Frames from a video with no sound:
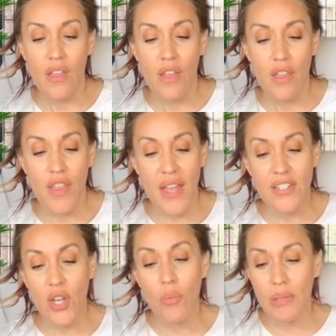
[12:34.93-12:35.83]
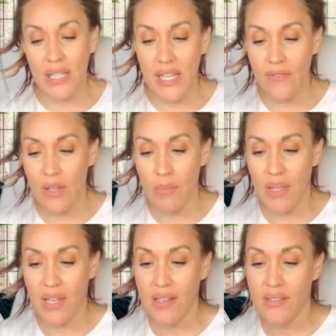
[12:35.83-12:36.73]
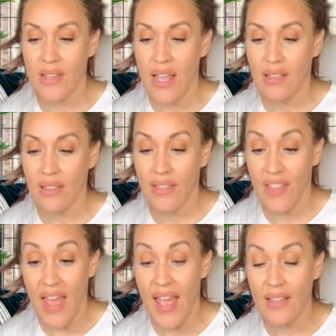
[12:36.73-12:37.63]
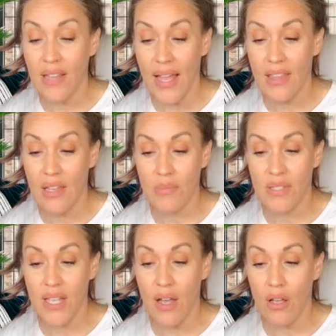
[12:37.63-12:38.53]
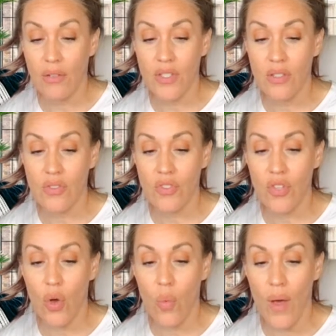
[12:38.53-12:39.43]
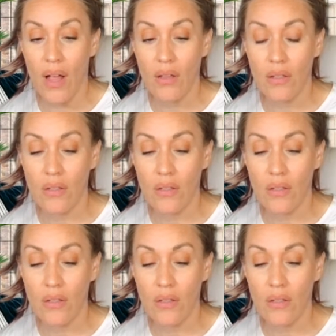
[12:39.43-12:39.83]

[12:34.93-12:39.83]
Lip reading: They don't believe it because they like themselves so well.